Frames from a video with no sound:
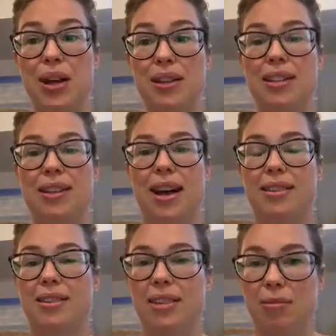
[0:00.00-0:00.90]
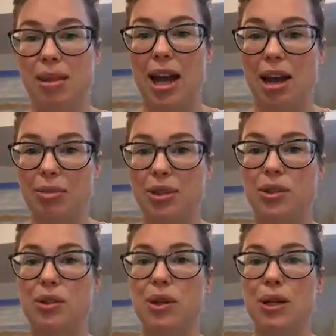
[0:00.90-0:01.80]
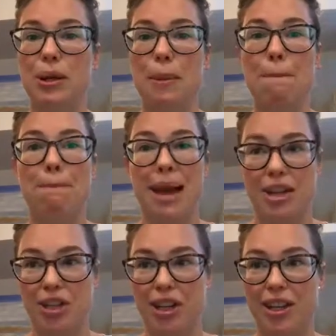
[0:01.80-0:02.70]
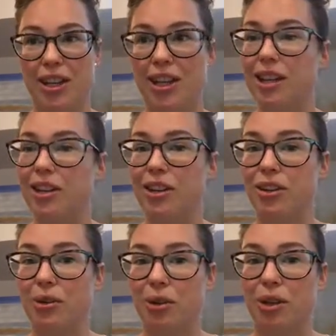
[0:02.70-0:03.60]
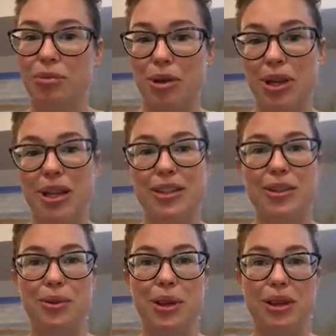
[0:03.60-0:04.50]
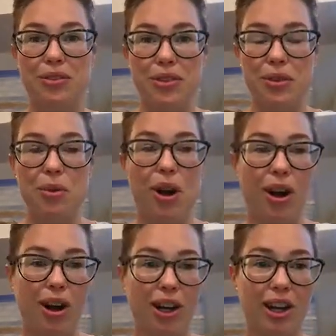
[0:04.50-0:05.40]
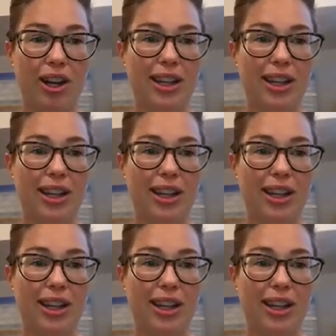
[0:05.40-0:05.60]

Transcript: And these classes can be absolute magic in your community. So if you are